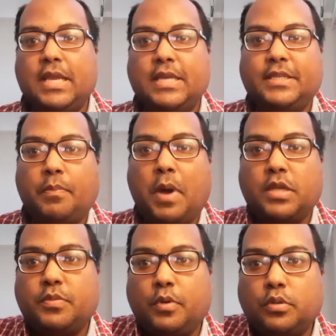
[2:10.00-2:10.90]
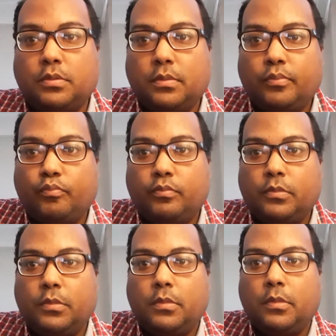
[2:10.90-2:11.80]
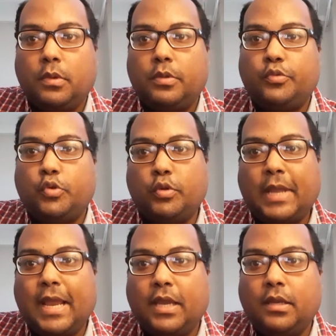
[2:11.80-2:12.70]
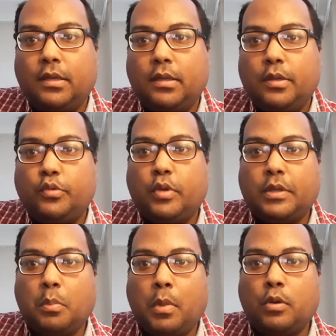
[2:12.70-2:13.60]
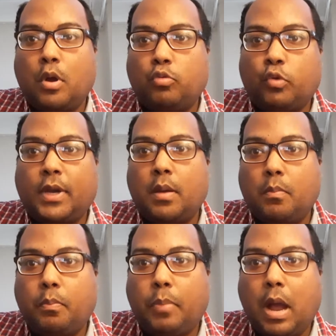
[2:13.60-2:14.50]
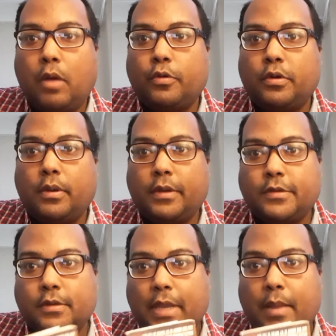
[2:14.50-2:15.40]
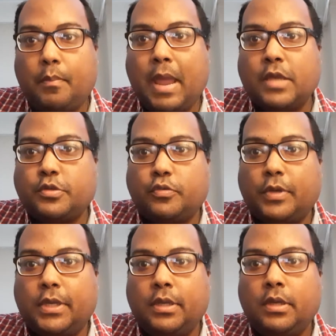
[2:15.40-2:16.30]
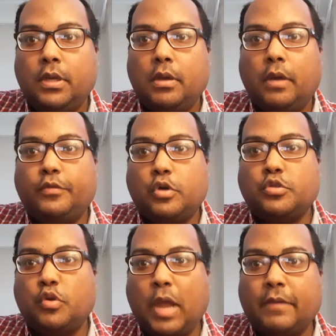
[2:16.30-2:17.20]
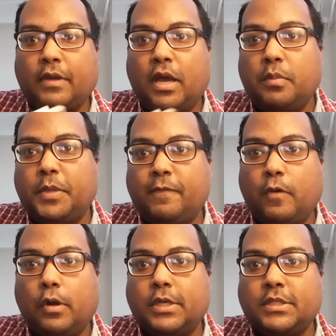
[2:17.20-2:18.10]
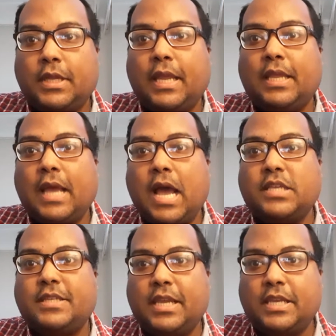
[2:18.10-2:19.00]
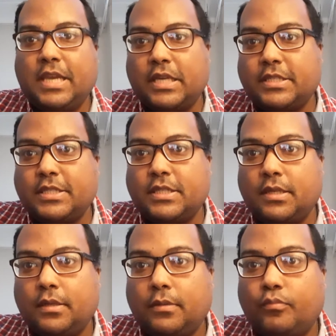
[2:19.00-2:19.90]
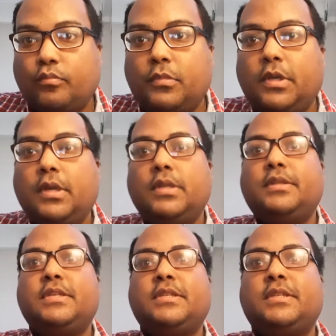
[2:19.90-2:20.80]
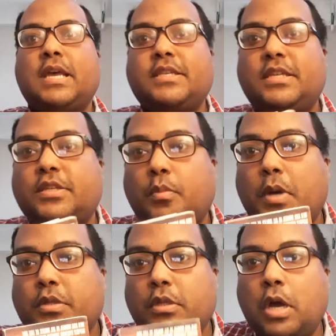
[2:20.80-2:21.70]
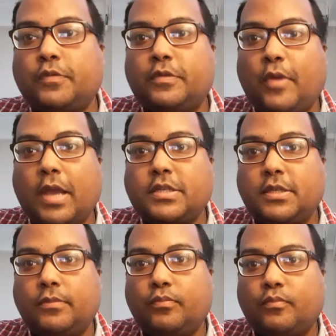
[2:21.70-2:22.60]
Is it possible today to have the miracle-working powers and mastery of those who have come before us? And I say yes. This is not just about the law of attraction.